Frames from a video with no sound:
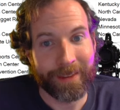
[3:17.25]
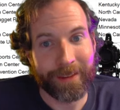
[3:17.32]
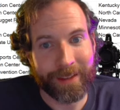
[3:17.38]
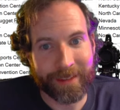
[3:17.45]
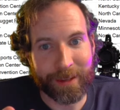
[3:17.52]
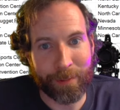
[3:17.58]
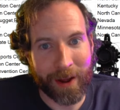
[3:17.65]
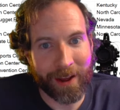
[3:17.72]

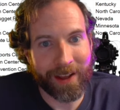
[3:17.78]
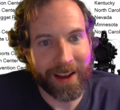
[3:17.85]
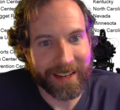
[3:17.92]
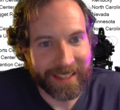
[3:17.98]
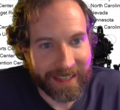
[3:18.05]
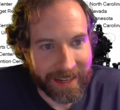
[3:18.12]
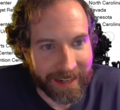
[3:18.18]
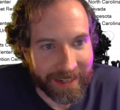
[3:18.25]
It's the Mile High
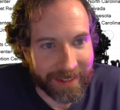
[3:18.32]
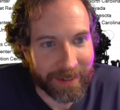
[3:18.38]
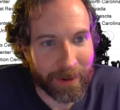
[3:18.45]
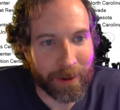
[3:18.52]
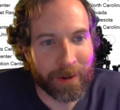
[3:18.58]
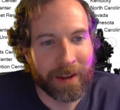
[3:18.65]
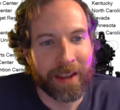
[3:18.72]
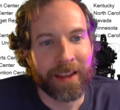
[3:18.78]
City.
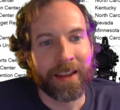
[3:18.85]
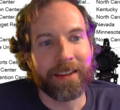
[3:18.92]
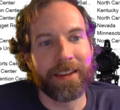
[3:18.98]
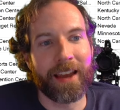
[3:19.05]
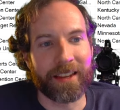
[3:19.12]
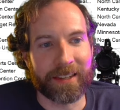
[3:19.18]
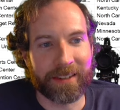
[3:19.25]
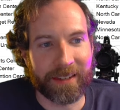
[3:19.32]
So
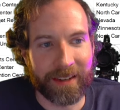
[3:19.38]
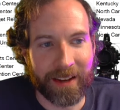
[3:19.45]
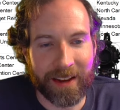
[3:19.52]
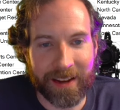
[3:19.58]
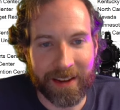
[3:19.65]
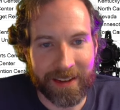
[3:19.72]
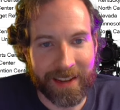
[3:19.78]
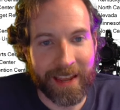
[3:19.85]
yes,
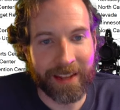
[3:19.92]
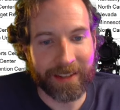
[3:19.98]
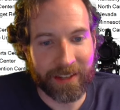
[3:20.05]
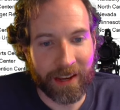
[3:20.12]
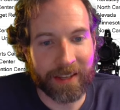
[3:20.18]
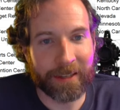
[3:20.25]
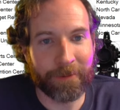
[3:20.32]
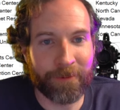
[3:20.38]
it
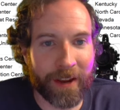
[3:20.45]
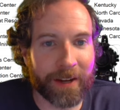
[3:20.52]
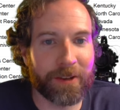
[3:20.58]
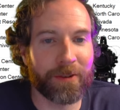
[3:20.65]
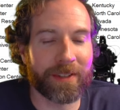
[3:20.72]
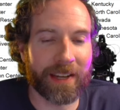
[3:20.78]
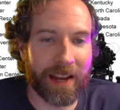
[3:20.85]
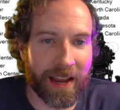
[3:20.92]
does affect
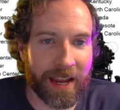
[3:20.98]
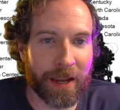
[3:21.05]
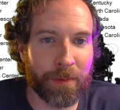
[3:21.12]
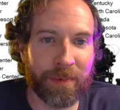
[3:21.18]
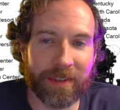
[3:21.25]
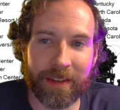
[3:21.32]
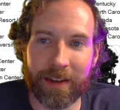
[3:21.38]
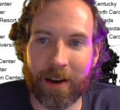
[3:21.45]
your
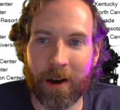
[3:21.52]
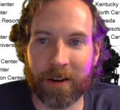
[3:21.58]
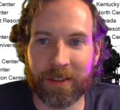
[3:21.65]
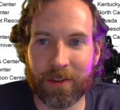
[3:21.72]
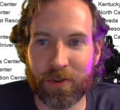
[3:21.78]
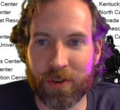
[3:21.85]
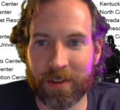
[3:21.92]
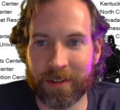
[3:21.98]
times. The
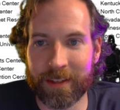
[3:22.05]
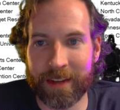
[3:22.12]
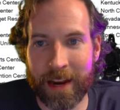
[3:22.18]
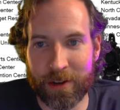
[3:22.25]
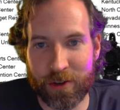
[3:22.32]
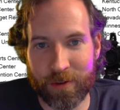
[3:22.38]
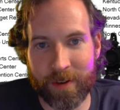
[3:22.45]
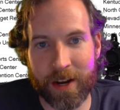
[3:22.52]
oxygen
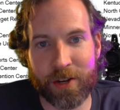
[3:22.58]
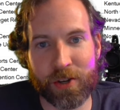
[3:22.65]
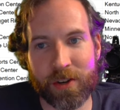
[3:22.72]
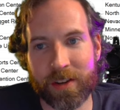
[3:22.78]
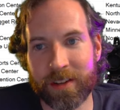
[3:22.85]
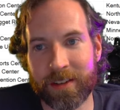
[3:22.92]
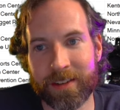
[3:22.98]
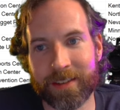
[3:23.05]

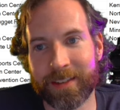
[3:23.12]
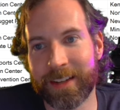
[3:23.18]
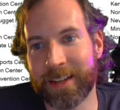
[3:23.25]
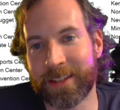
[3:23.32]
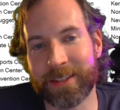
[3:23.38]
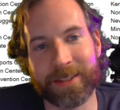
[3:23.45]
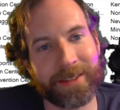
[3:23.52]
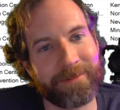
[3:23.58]
saturation
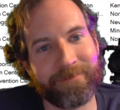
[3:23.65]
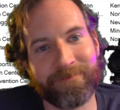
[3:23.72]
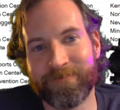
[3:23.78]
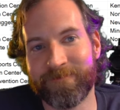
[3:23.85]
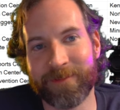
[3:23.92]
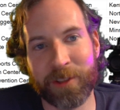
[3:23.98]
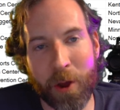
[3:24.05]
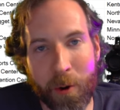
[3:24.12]
is
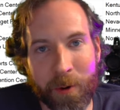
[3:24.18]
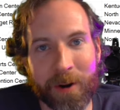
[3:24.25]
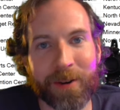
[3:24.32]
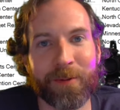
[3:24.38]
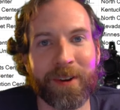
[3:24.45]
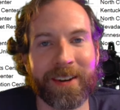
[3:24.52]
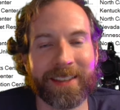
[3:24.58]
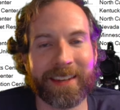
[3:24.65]
lower
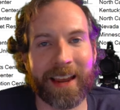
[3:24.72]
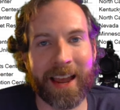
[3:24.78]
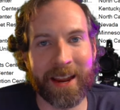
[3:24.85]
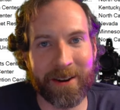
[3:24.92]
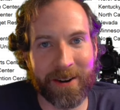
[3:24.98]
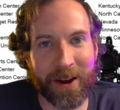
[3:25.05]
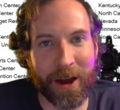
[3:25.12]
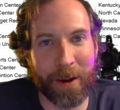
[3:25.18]
when it's
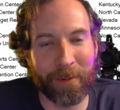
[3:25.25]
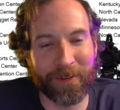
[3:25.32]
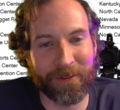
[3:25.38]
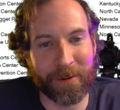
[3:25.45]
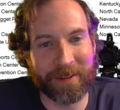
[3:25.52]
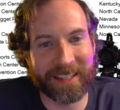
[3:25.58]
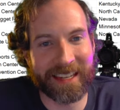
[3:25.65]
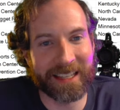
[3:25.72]
higher up
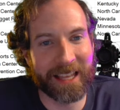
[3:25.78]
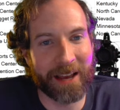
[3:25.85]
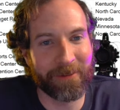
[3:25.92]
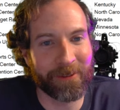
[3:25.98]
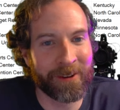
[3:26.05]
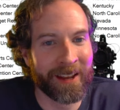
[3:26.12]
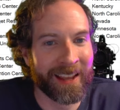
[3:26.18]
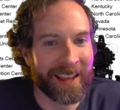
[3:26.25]
from sea
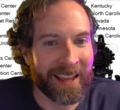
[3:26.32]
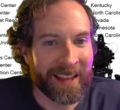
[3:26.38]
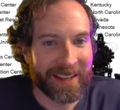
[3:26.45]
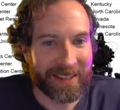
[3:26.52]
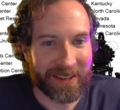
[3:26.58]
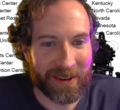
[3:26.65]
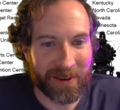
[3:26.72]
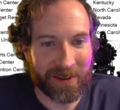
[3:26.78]
level.
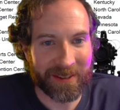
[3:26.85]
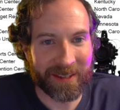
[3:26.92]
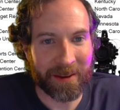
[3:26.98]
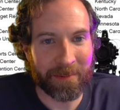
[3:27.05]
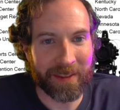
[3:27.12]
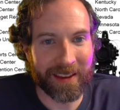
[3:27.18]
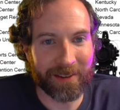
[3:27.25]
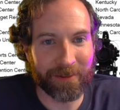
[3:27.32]
So
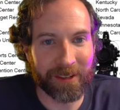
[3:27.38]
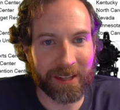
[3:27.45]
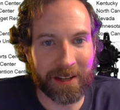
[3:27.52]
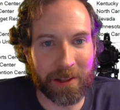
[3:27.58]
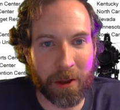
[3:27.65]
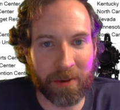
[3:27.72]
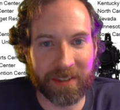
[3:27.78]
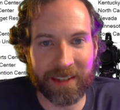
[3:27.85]
something really
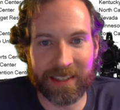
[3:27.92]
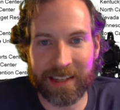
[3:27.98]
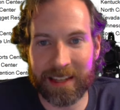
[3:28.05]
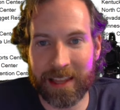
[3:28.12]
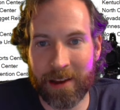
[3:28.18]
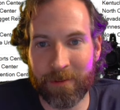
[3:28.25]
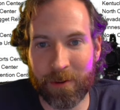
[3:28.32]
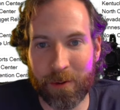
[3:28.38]
close to sea
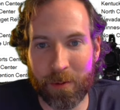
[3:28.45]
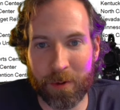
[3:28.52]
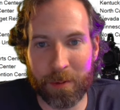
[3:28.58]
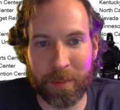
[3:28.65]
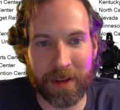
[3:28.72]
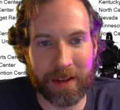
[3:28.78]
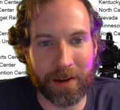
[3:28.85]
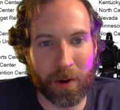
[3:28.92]
level would
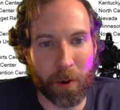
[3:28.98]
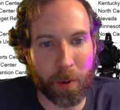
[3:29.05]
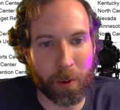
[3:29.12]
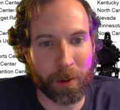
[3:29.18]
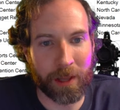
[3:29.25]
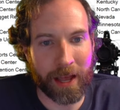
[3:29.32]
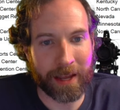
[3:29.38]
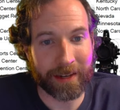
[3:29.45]
be a whole
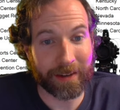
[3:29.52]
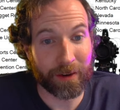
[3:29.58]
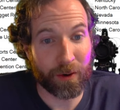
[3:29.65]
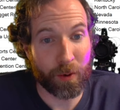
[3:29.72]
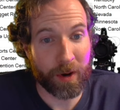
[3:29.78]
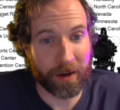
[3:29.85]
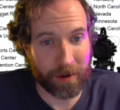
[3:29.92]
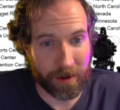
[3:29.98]
lot
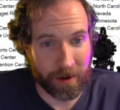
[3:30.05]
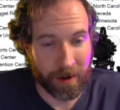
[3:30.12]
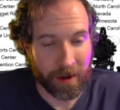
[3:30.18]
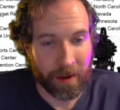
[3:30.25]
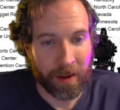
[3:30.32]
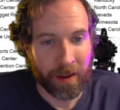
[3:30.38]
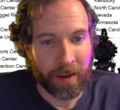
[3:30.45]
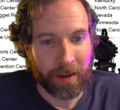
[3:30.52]
quicker.
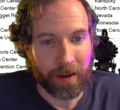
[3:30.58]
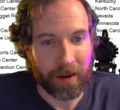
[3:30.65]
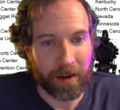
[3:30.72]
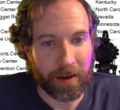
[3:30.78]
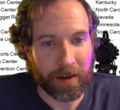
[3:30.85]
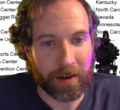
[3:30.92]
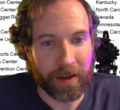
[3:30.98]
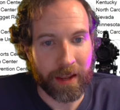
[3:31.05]

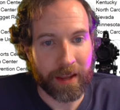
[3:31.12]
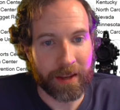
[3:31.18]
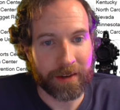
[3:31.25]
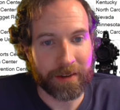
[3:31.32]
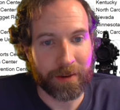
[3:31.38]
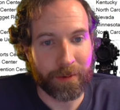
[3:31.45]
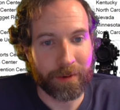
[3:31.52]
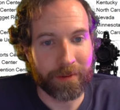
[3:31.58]
And
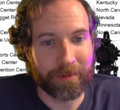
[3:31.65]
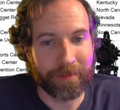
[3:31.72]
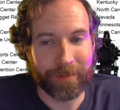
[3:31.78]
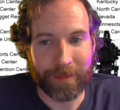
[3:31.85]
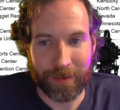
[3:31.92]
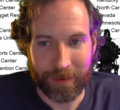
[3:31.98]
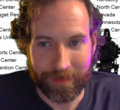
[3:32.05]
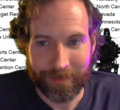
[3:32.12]
you would
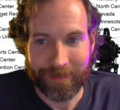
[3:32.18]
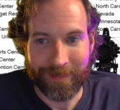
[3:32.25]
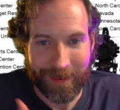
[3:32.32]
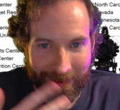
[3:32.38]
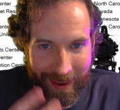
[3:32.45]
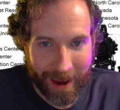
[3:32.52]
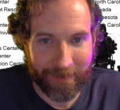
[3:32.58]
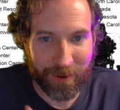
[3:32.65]

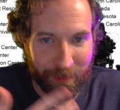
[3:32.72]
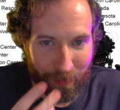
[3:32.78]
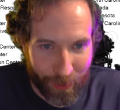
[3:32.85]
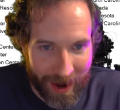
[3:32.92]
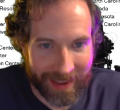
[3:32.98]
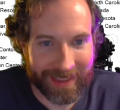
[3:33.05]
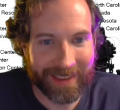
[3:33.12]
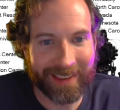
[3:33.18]
have your
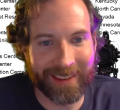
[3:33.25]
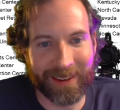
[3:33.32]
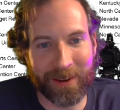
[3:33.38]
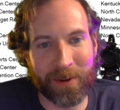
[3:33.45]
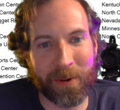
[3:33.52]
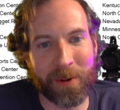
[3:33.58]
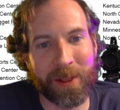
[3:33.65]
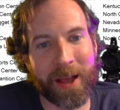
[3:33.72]
breath a
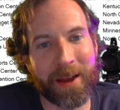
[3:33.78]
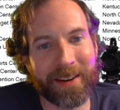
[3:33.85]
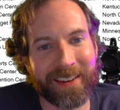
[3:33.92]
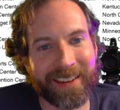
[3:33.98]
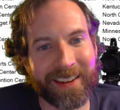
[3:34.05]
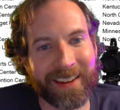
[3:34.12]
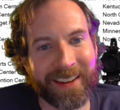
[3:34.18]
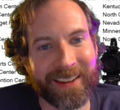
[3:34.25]
whole lot
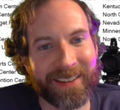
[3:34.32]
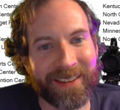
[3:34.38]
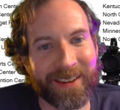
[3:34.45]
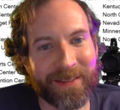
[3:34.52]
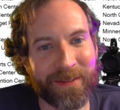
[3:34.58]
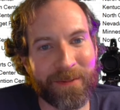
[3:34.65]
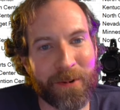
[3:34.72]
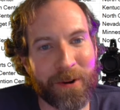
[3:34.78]

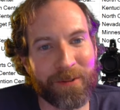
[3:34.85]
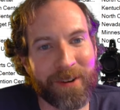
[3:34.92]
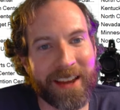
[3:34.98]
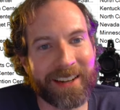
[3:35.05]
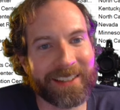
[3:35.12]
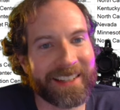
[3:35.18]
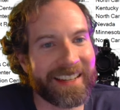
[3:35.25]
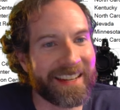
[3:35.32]
more
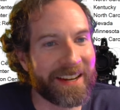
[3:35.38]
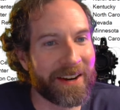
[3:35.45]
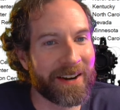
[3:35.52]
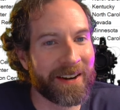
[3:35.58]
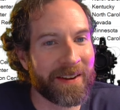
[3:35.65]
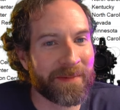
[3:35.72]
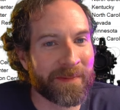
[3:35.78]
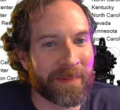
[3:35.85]
readily here.
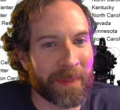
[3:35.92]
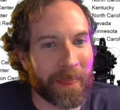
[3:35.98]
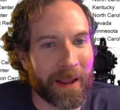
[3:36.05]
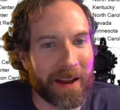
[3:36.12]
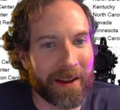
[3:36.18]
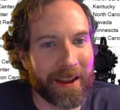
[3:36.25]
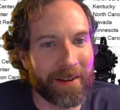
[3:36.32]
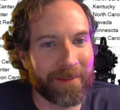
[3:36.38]

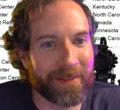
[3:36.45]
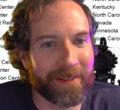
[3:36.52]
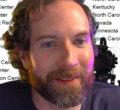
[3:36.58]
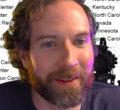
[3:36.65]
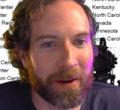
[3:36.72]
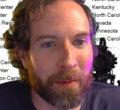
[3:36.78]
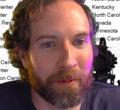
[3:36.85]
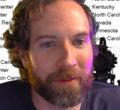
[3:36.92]
Now you have
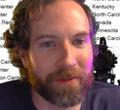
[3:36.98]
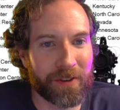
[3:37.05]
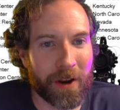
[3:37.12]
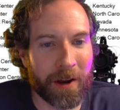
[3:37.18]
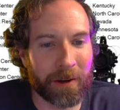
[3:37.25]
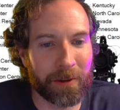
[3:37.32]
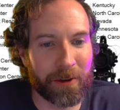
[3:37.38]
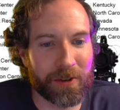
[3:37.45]
the number of
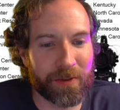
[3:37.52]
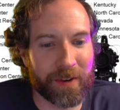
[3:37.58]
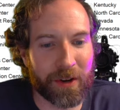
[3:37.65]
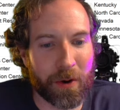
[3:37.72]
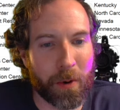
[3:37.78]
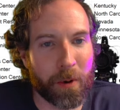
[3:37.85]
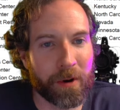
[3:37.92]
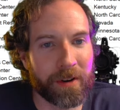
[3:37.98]
jogglers
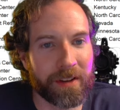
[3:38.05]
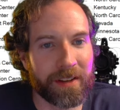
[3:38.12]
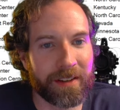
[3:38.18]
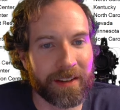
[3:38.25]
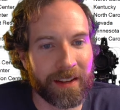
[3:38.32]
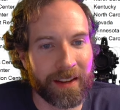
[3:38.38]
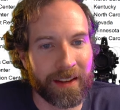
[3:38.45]
recorded